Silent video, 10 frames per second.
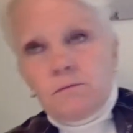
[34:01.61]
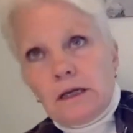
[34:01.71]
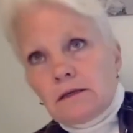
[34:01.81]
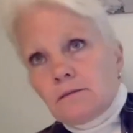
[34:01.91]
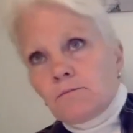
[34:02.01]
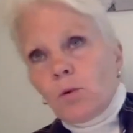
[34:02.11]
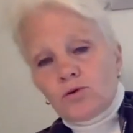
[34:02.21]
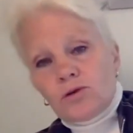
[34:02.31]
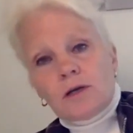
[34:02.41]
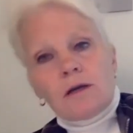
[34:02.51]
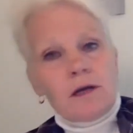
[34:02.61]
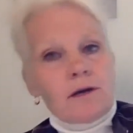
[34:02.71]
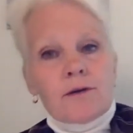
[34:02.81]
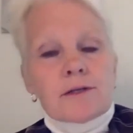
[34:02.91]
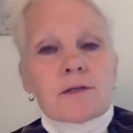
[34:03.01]
like in Portugal,
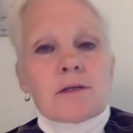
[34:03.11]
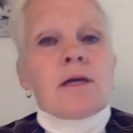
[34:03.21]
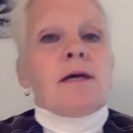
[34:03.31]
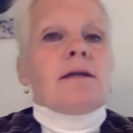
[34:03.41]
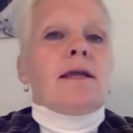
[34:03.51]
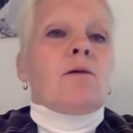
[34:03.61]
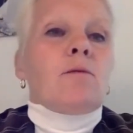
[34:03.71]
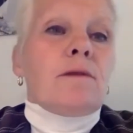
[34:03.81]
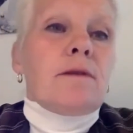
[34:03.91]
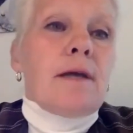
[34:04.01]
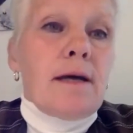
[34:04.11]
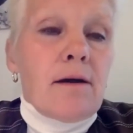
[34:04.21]
areas now that